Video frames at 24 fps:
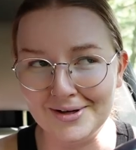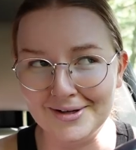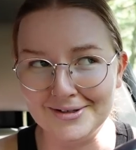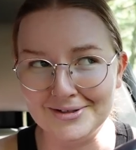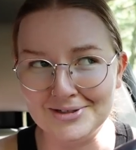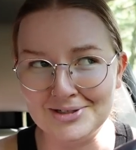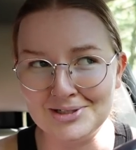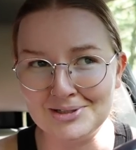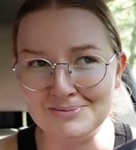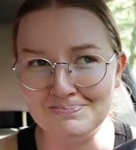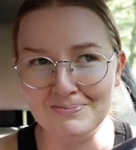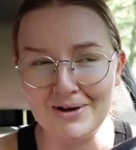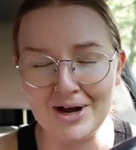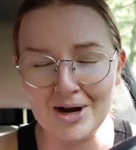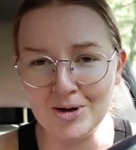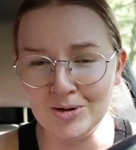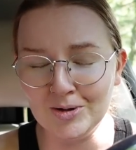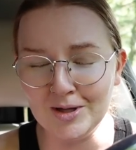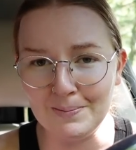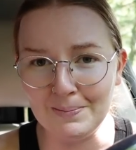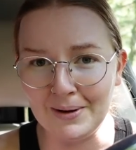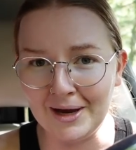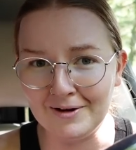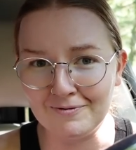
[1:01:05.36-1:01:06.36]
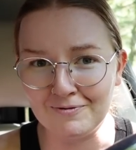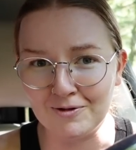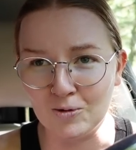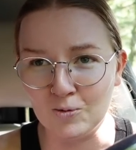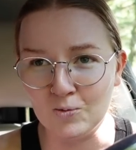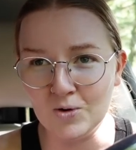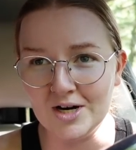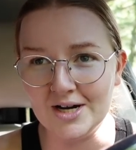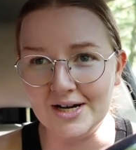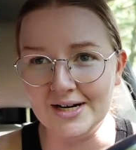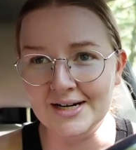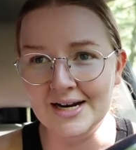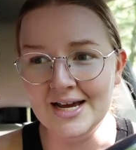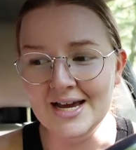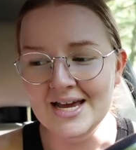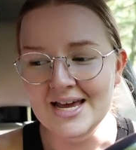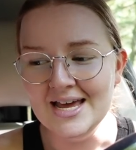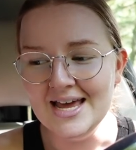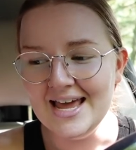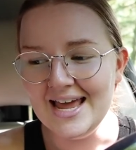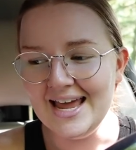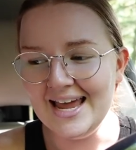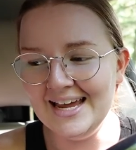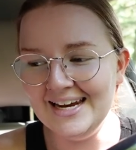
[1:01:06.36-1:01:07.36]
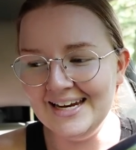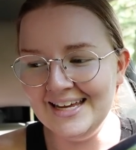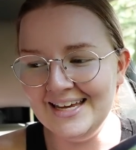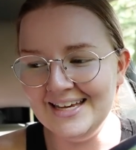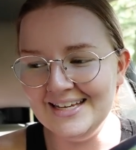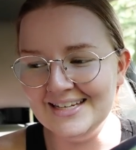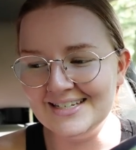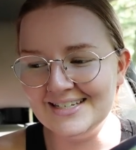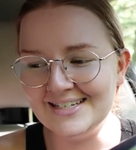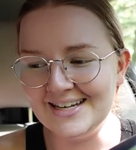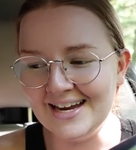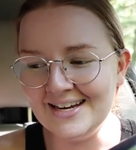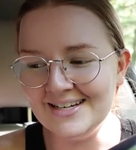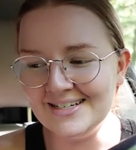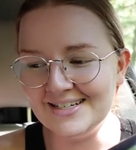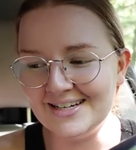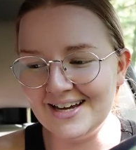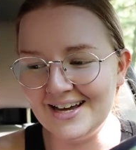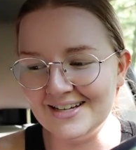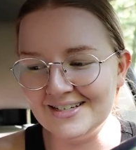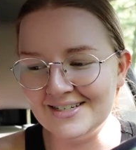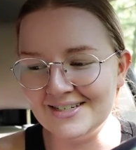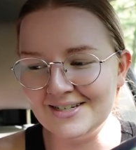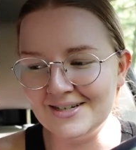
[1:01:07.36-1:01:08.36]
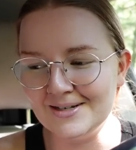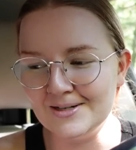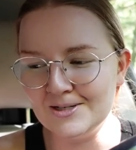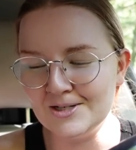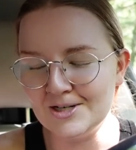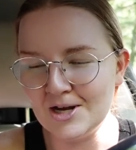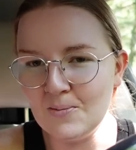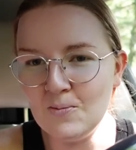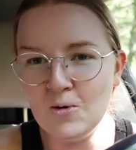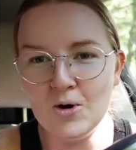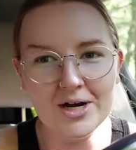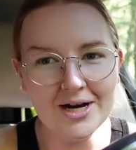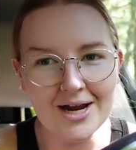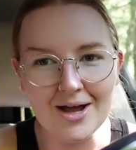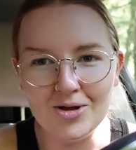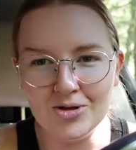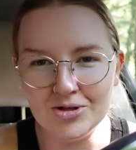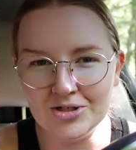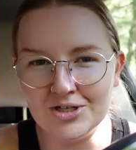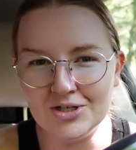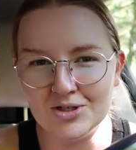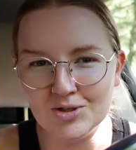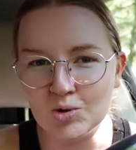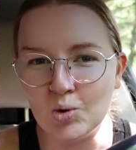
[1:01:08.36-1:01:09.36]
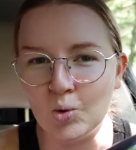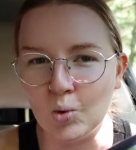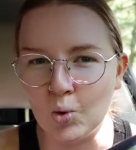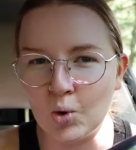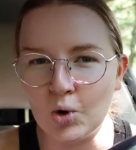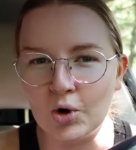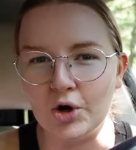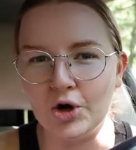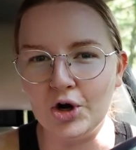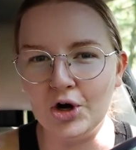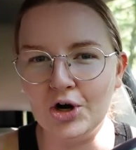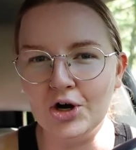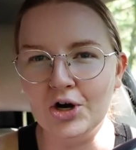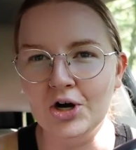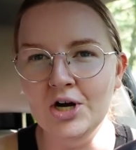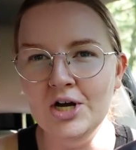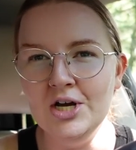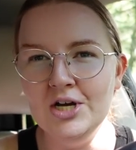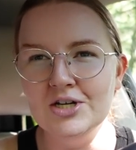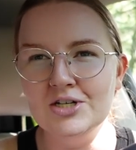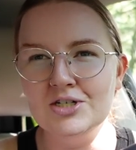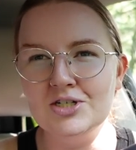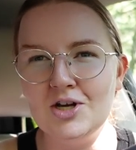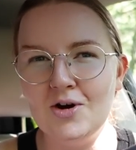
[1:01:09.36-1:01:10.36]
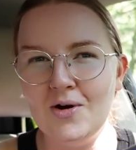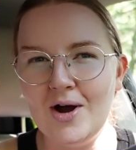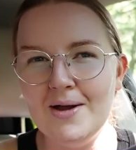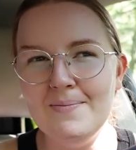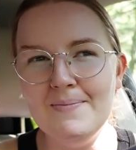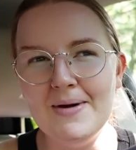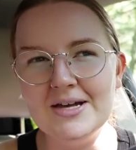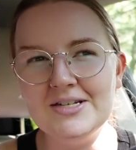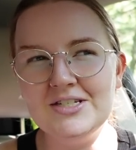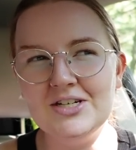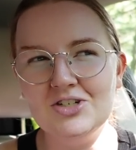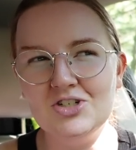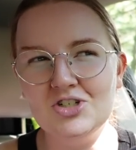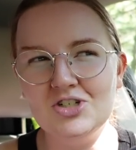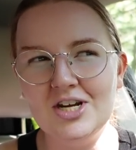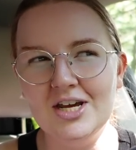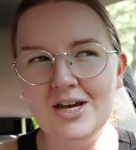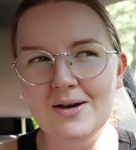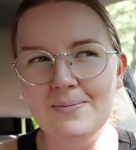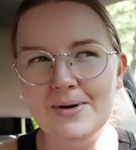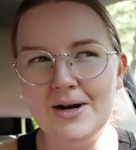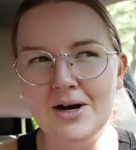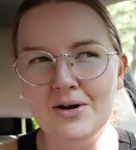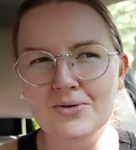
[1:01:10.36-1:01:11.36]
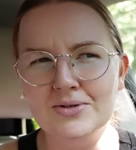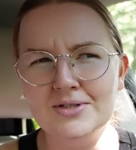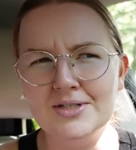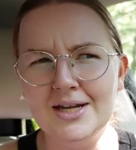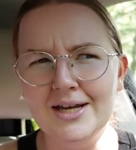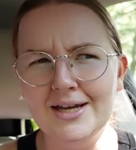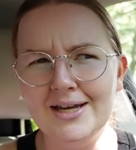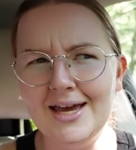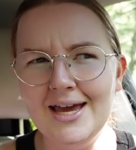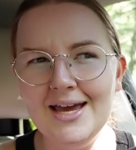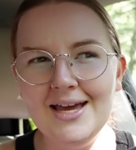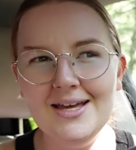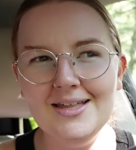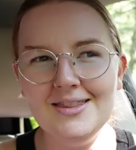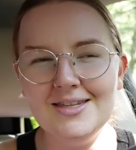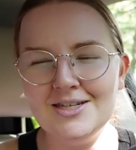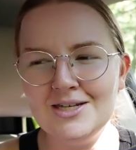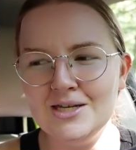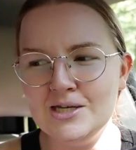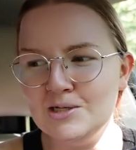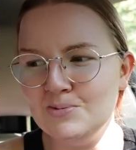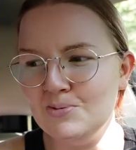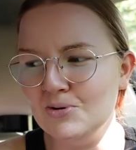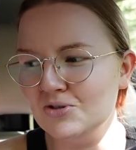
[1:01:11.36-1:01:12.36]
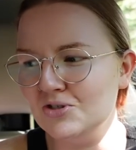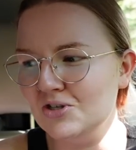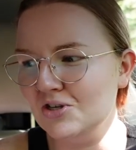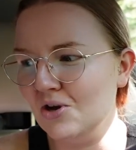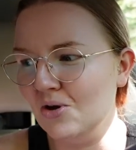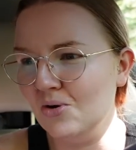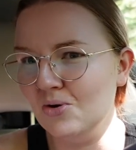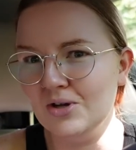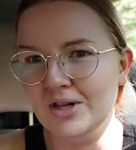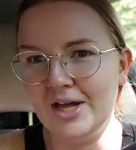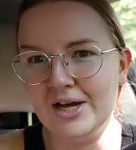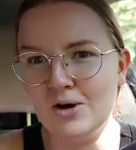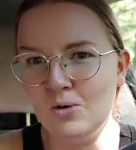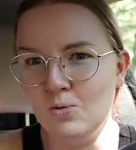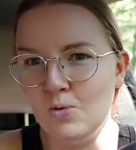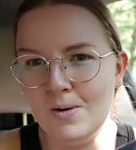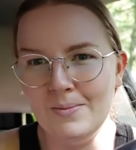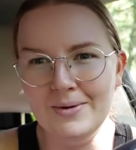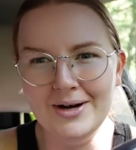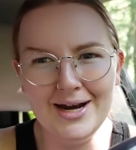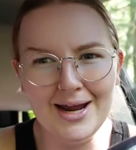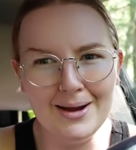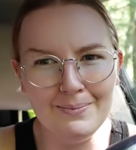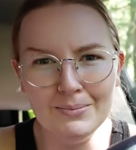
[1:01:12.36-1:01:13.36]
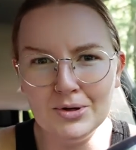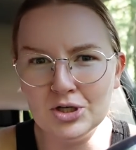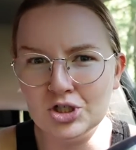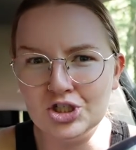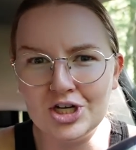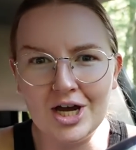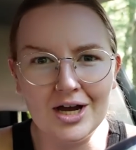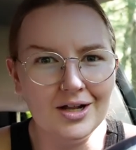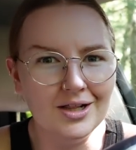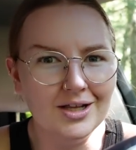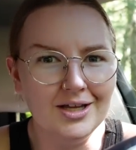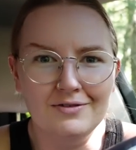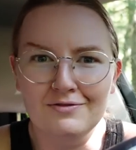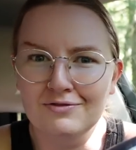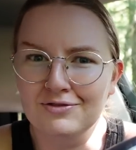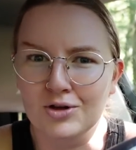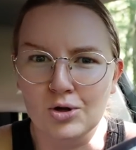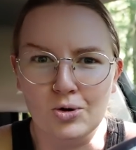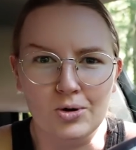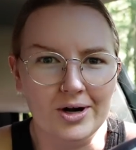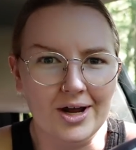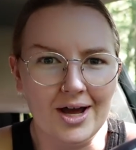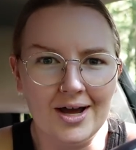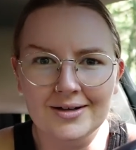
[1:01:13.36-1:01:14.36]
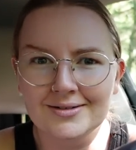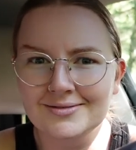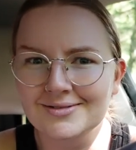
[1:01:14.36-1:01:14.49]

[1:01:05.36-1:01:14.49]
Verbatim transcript: because I only paid for one. And he sent us someone else's order. So I messaged him and I was like, hey, this is supposed to go to like a woman named Michelle in Florida,